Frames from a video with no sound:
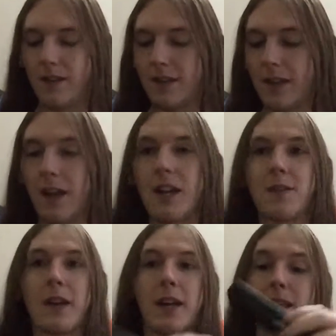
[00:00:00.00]
it's the
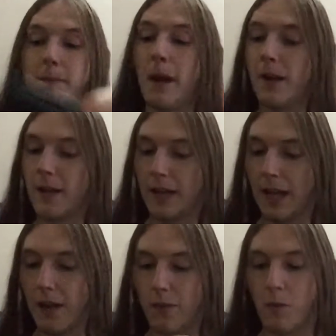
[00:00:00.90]
last thing I expected to
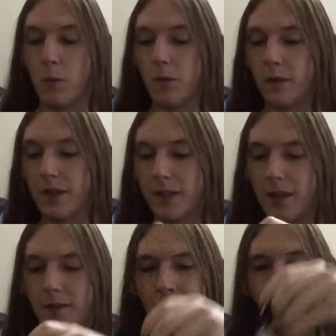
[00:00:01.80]
get from
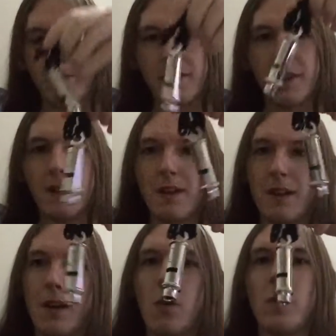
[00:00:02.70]
Wolfenstein.
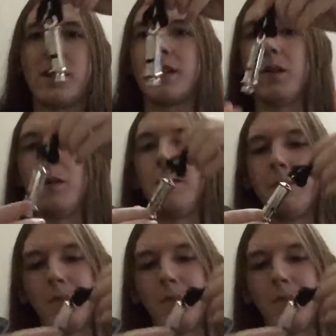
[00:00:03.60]
A whistle.